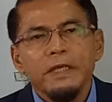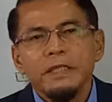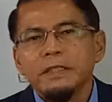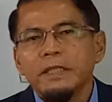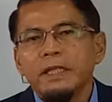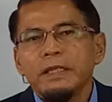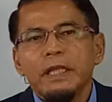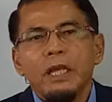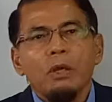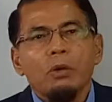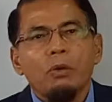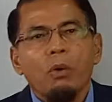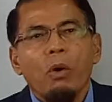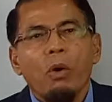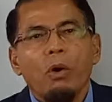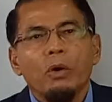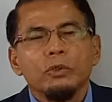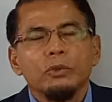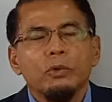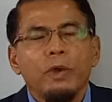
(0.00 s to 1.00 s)
There's nothing
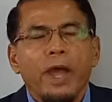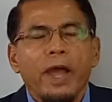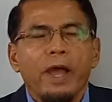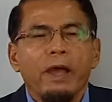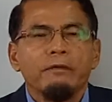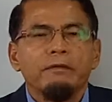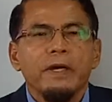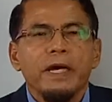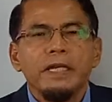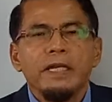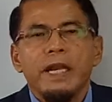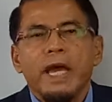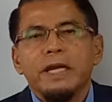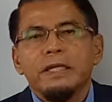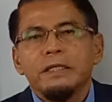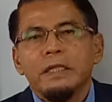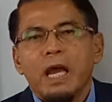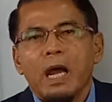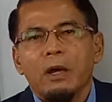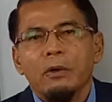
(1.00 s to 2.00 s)
wrong to have a
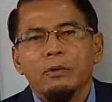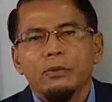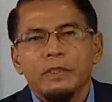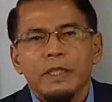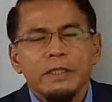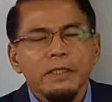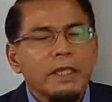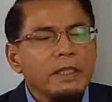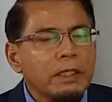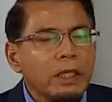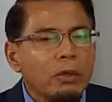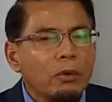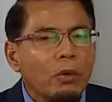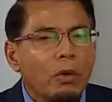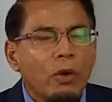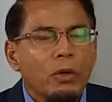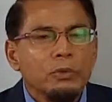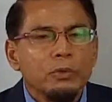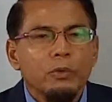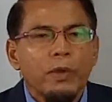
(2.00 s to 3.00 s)
nice house. There's nothing
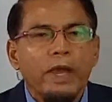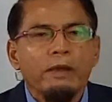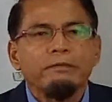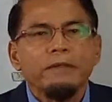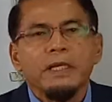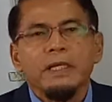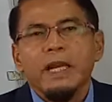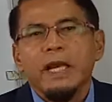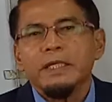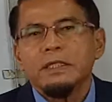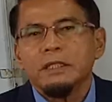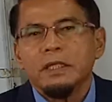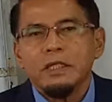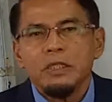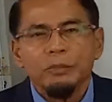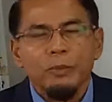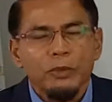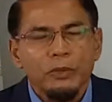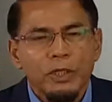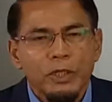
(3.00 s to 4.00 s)
wrong to have a nice
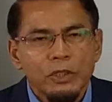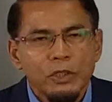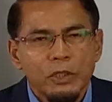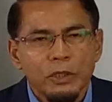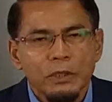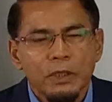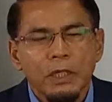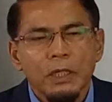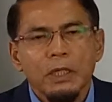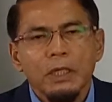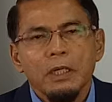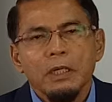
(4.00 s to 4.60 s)
transportation.